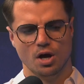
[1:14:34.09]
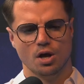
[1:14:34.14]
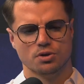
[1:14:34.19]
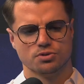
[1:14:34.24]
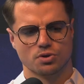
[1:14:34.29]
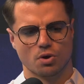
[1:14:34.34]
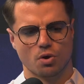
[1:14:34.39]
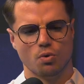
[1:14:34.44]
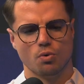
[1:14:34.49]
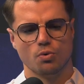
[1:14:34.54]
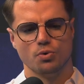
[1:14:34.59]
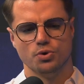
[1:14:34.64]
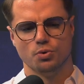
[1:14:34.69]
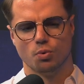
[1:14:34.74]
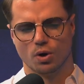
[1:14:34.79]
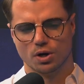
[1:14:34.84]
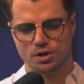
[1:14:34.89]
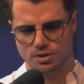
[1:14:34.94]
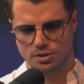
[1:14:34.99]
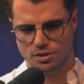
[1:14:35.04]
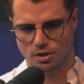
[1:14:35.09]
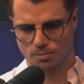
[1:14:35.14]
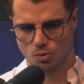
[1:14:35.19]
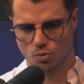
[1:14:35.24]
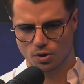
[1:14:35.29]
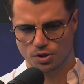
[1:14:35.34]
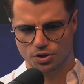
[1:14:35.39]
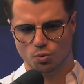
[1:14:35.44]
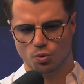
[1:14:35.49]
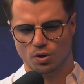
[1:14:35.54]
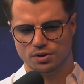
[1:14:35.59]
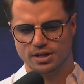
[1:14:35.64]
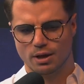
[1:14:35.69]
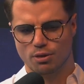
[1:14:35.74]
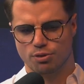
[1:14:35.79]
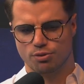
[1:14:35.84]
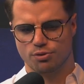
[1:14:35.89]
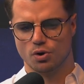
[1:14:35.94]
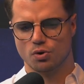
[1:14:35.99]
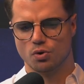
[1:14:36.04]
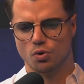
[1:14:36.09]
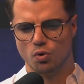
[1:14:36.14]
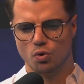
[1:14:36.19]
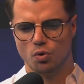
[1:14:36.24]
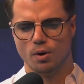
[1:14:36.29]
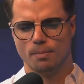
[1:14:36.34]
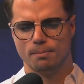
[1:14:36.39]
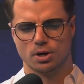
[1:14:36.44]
So number one, you want a thorough